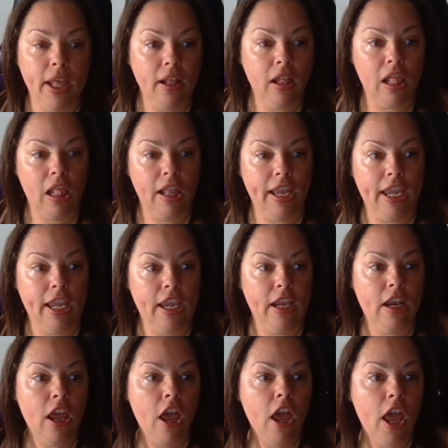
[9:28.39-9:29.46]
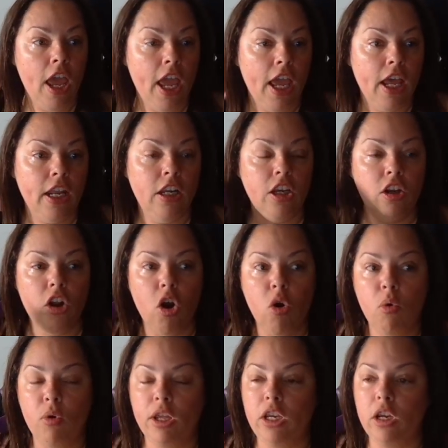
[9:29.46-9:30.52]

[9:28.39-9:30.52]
and clean and you know,